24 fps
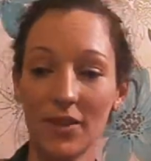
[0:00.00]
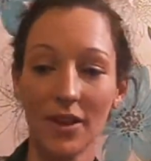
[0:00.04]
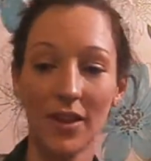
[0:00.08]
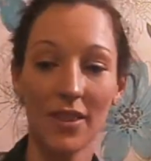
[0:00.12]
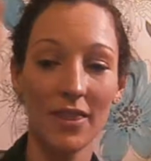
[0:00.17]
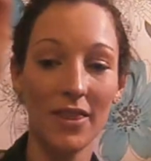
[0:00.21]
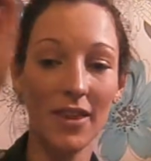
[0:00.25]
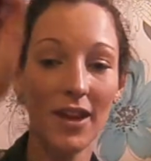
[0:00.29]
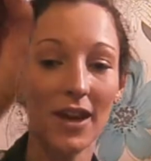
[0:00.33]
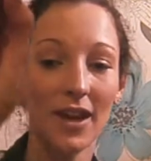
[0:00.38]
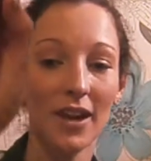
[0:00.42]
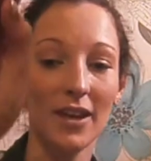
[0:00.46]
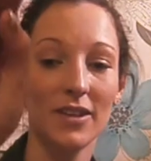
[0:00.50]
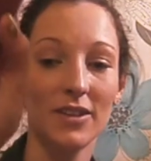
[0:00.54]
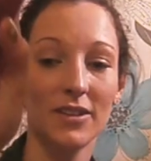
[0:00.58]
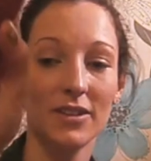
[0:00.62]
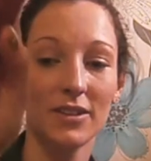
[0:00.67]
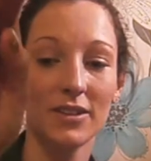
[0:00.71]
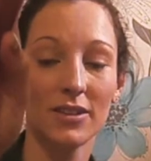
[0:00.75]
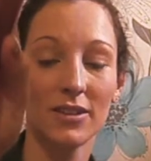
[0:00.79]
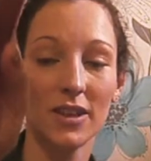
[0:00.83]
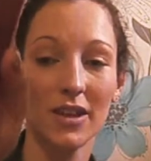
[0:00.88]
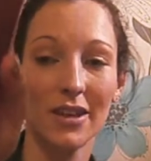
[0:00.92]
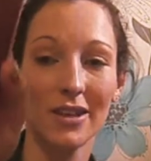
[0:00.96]
This
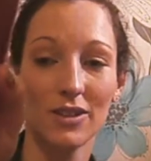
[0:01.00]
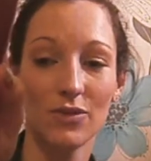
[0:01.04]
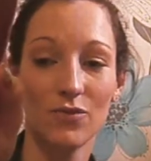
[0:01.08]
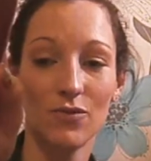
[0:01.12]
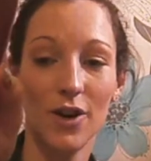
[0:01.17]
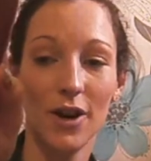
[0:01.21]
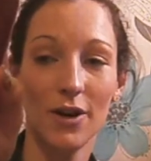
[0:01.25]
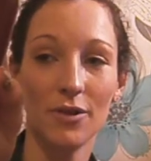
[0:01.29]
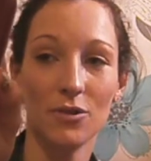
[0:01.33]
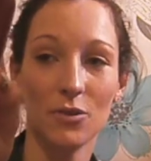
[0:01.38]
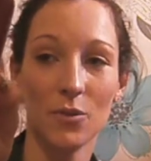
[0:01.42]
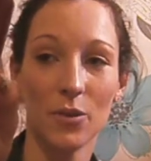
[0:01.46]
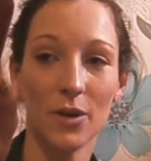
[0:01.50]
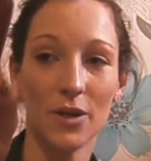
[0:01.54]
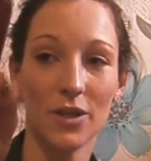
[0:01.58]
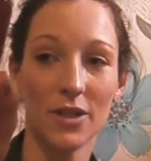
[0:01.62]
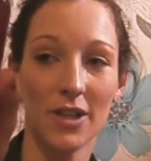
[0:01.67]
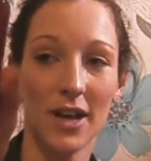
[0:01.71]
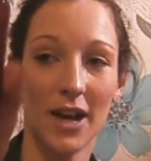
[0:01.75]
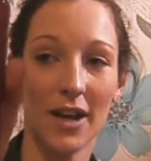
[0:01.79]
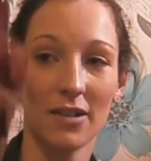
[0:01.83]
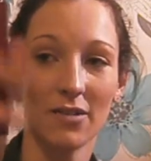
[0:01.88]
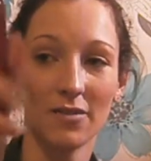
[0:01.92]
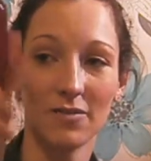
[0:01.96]
is rose
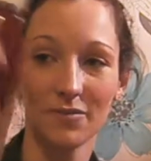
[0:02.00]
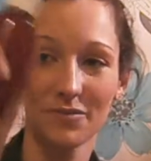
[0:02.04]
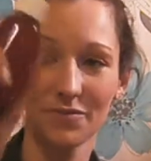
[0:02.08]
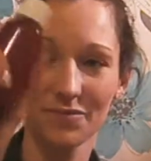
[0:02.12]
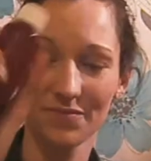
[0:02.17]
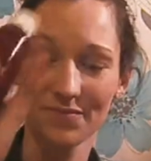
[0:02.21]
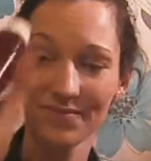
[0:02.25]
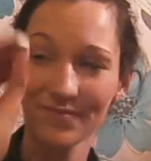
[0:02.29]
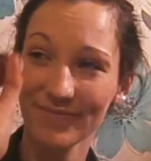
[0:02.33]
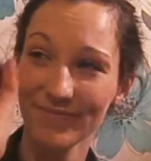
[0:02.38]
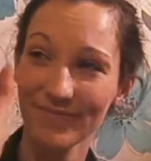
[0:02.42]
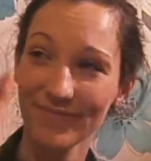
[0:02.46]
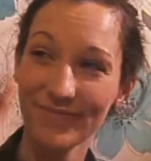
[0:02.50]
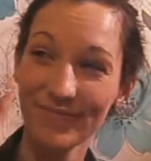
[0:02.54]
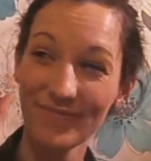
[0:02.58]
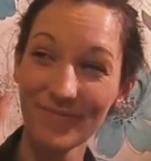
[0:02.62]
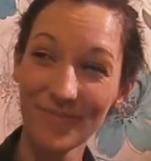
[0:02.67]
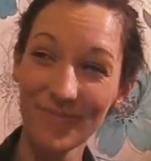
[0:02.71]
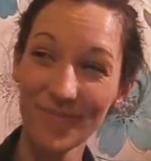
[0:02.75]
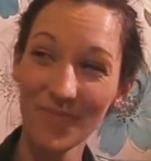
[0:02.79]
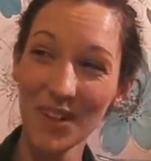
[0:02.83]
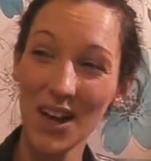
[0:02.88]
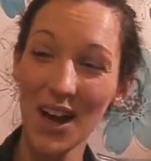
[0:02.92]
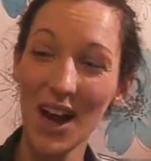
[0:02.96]
water.
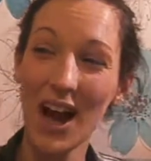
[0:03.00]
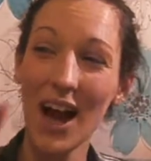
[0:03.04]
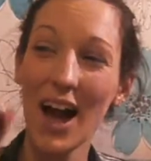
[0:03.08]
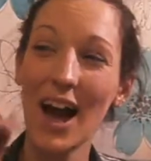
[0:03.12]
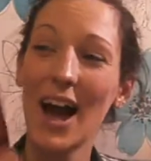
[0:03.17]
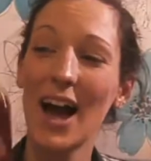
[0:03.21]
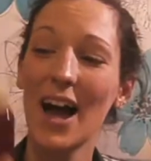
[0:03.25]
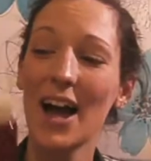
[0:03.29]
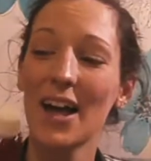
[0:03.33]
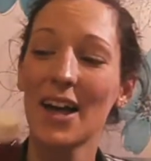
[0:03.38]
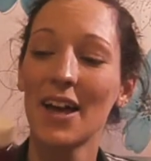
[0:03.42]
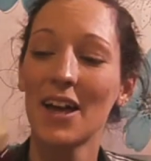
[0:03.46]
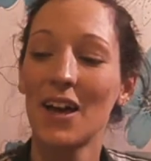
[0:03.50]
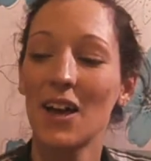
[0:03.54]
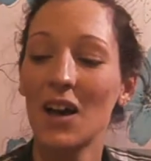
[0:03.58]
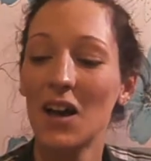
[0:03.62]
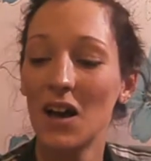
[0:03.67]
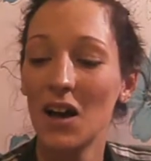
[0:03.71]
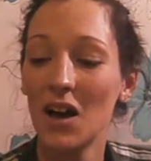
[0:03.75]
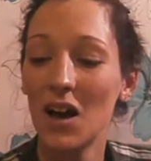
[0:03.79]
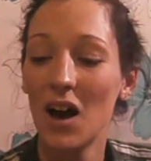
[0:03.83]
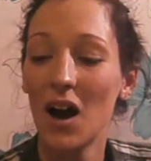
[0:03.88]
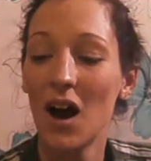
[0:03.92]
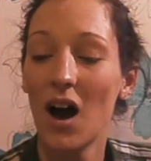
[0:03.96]
I
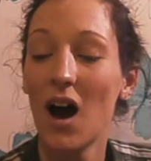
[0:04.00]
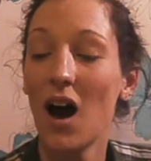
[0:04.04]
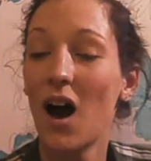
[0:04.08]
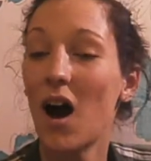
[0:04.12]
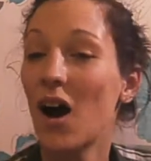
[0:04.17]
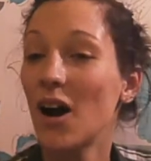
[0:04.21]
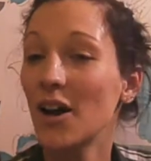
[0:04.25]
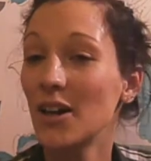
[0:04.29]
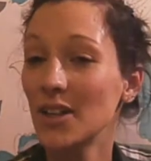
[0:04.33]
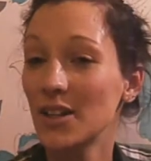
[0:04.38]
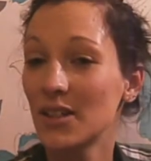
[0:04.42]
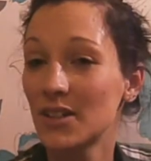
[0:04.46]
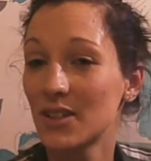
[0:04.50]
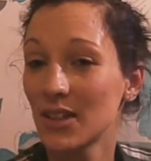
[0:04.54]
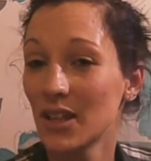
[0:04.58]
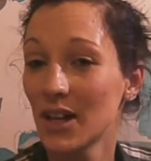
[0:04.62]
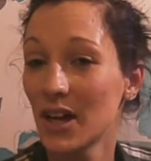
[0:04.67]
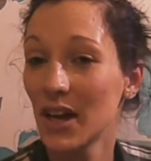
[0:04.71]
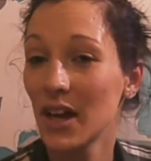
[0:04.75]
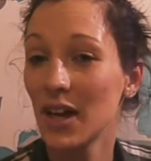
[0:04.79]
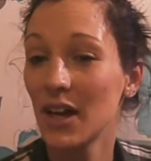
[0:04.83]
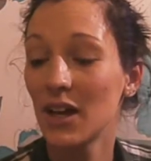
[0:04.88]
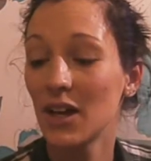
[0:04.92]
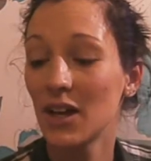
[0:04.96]

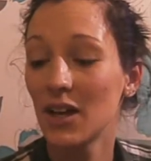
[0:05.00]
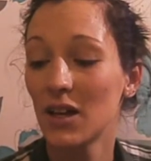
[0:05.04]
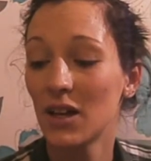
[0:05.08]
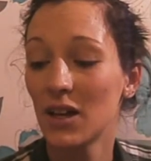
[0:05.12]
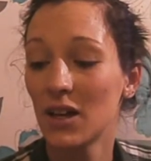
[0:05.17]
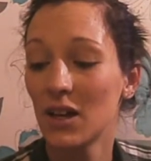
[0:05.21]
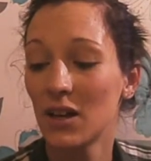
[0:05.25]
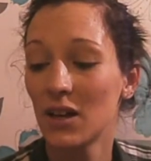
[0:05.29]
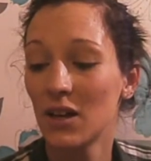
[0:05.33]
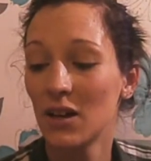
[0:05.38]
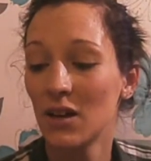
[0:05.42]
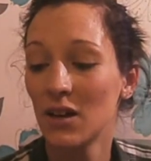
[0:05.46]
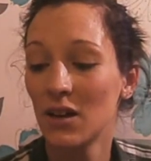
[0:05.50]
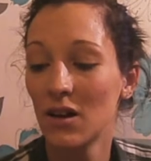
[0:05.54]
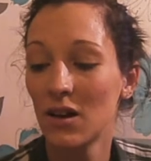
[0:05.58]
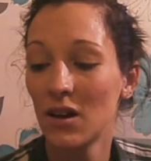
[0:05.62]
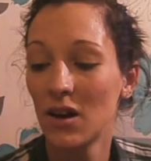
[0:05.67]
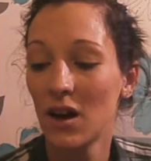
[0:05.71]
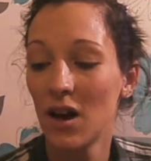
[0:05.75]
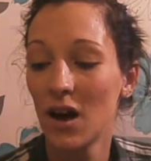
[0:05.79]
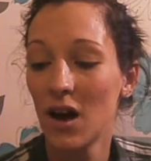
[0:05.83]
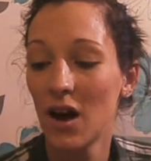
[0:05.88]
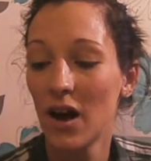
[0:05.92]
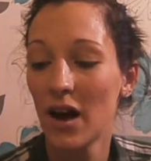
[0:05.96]
honestly
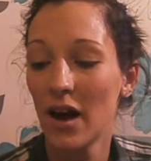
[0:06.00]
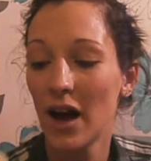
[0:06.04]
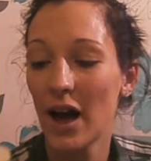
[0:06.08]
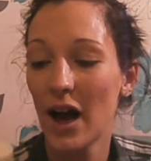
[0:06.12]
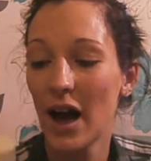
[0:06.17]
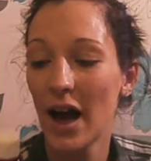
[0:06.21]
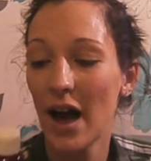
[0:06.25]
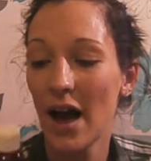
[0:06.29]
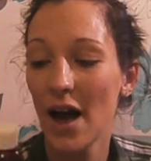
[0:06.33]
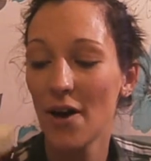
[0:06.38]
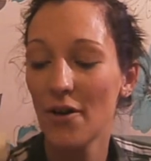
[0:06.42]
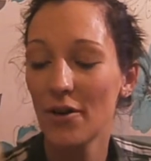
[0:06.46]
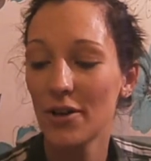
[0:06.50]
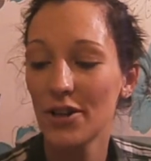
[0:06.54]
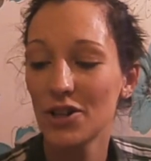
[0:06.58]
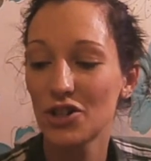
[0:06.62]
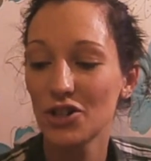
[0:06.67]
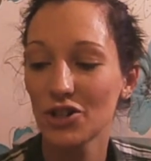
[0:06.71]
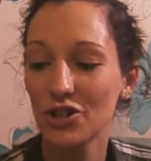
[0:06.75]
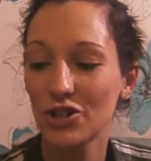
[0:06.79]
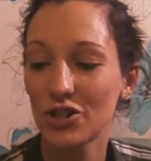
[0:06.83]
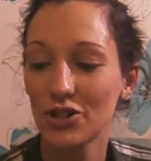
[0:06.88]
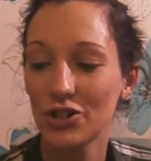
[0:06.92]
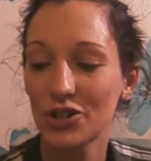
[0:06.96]
only
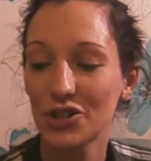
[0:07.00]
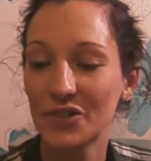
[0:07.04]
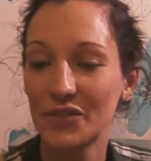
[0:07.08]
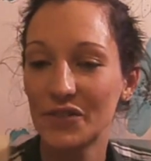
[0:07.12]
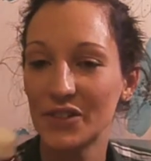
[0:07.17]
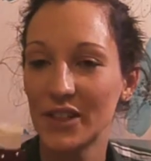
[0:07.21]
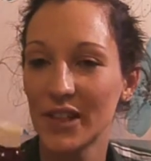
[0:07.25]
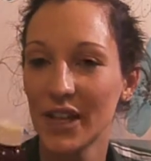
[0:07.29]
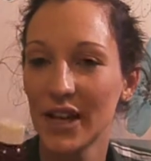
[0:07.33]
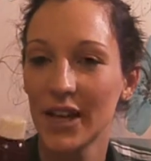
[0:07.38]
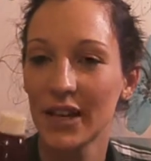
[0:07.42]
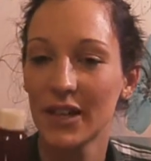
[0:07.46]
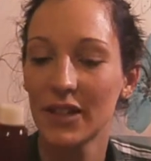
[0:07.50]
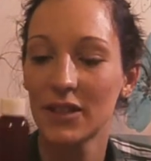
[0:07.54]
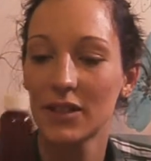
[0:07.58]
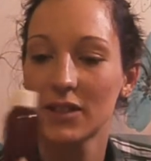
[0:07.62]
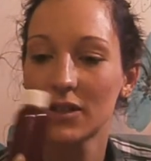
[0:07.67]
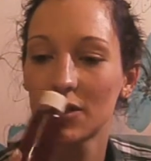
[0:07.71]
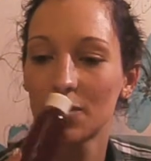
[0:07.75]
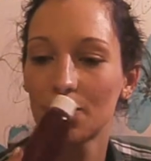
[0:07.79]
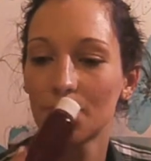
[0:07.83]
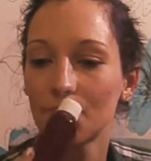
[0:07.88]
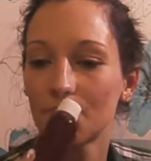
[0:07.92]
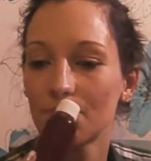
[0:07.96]
just discovered this
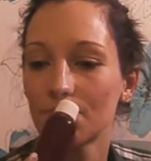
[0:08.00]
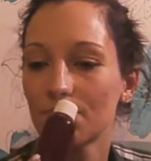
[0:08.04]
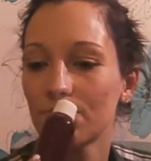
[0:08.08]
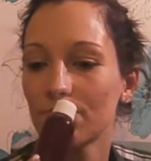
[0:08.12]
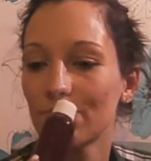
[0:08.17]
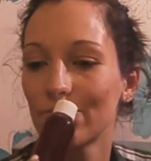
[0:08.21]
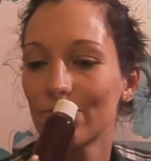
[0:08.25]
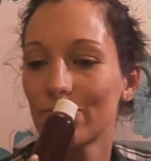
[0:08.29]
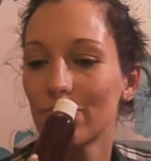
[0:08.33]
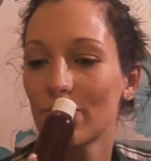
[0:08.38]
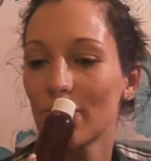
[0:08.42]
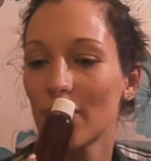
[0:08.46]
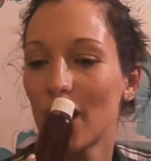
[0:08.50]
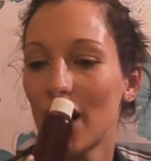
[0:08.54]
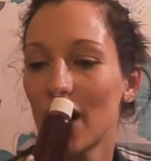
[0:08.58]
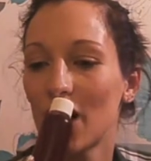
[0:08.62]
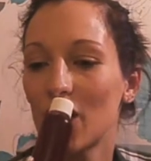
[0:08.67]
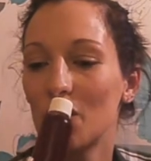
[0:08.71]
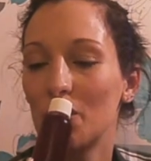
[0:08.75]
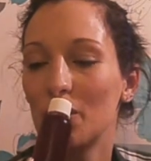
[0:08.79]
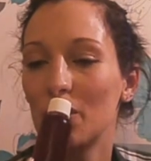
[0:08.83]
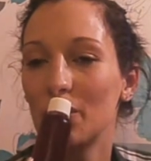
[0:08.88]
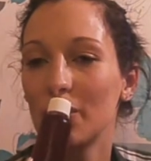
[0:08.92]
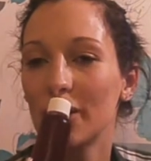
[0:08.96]
a
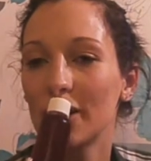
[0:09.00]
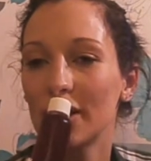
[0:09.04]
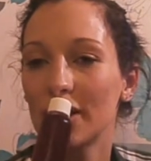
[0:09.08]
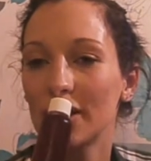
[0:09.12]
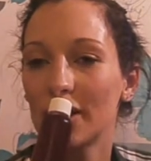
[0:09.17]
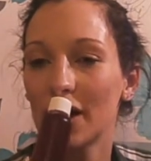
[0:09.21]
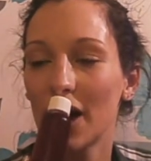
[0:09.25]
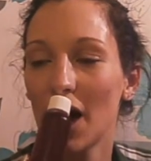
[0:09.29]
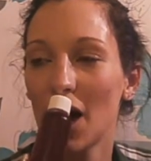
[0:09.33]
couple of weeks ago.